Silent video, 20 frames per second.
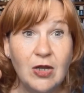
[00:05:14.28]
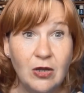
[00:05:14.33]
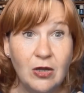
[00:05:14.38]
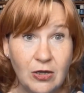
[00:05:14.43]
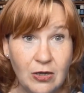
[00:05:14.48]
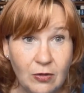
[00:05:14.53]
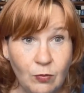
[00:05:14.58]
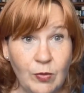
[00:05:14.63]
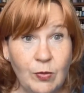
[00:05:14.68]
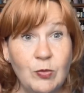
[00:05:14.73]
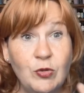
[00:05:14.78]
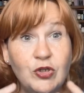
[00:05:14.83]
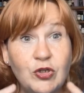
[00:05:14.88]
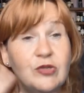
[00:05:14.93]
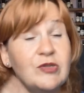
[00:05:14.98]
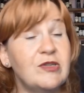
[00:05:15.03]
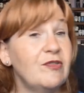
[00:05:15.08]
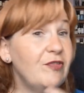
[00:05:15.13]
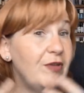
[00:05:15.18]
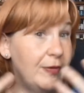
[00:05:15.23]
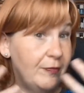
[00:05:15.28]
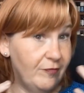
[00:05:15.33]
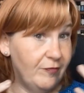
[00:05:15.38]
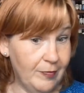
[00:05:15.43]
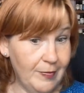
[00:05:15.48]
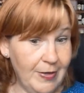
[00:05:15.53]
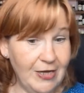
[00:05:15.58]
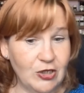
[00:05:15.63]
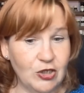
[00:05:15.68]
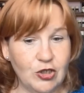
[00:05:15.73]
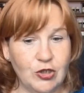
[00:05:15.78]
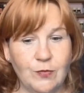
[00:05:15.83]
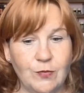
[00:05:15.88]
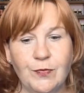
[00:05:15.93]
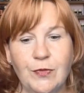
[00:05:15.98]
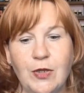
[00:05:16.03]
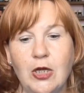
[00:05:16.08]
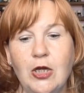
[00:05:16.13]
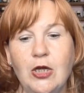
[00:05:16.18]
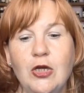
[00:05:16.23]
we would use it for inflammation.
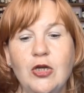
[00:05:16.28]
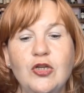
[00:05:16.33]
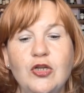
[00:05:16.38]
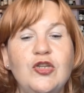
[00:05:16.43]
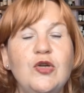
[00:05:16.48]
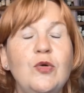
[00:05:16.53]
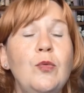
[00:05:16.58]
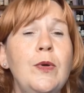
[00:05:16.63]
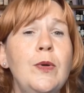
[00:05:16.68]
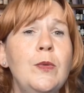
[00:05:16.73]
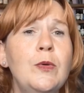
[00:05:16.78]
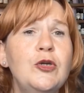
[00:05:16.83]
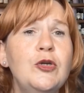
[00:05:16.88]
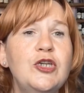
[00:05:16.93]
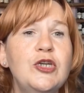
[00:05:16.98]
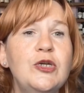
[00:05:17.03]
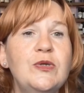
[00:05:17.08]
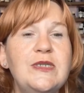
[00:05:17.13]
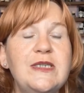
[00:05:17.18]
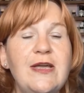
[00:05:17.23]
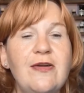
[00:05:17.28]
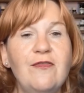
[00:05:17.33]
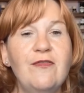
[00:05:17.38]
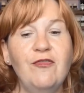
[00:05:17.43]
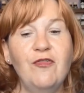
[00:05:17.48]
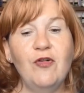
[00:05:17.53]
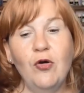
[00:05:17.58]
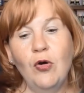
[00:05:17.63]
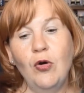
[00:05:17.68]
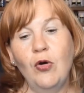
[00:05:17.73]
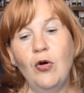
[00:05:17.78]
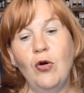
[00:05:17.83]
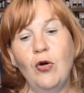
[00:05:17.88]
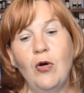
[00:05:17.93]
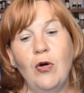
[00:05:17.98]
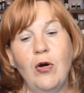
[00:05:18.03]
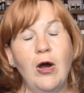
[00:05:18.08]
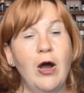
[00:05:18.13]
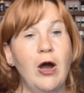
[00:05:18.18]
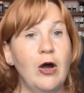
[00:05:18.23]
So we would use it
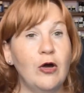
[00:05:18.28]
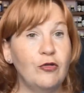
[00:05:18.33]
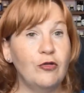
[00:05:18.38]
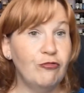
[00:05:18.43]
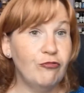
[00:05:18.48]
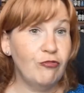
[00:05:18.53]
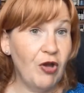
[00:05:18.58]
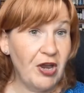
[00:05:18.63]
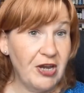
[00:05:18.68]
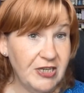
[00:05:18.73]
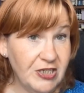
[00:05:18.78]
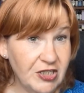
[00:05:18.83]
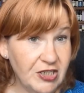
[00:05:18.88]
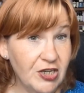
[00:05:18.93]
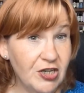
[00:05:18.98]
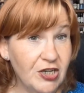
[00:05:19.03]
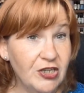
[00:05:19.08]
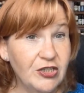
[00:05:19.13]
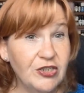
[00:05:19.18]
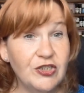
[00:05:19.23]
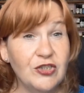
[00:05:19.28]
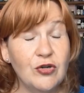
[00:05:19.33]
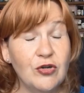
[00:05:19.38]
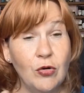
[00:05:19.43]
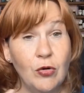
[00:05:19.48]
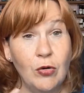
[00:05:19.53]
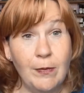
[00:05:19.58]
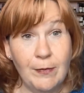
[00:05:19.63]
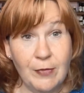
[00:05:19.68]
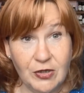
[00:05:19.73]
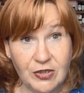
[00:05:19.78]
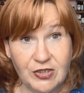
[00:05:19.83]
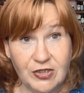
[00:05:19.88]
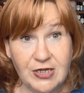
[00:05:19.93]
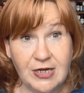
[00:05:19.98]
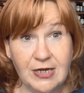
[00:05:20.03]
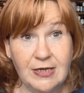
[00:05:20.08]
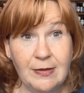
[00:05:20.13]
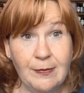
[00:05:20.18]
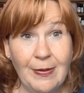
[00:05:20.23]
for arthritis or
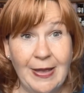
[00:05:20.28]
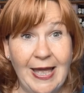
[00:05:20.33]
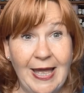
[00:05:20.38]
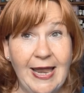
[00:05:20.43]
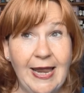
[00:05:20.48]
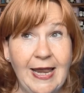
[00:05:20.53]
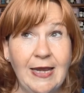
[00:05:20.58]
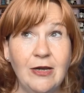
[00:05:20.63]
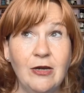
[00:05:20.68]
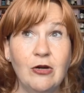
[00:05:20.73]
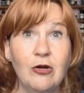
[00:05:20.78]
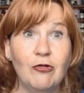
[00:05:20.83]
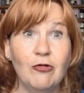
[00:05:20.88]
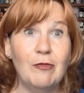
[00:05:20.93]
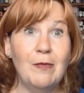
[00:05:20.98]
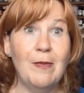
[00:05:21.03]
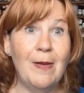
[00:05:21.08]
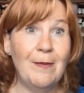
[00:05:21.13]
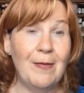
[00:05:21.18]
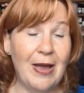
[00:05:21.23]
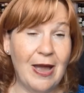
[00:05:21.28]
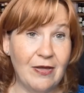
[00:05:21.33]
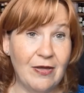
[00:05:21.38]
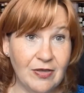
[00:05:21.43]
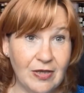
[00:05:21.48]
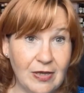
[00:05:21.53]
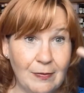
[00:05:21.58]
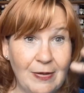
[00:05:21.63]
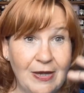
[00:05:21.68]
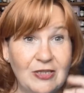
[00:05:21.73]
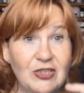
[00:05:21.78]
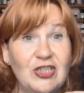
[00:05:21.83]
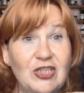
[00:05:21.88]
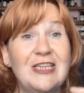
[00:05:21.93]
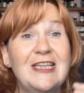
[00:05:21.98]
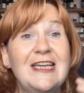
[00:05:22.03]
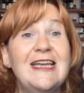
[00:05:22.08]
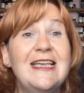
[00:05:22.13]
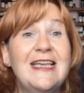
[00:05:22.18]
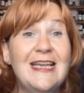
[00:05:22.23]
muscular pain. Remember how the
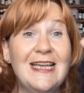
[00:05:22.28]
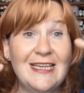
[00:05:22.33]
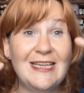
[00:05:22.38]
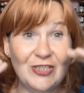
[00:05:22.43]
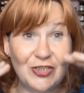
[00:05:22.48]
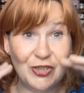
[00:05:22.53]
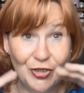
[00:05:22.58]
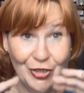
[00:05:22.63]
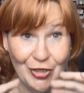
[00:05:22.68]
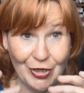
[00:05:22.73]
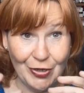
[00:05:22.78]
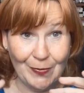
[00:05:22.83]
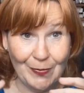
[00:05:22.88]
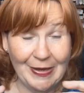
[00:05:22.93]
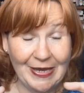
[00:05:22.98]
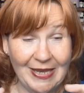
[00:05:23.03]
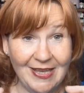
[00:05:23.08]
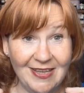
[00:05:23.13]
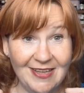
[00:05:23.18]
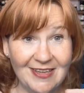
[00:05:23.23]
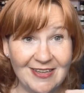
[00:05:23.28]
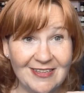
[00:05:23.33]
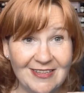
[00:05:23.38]
chamomile is numbing.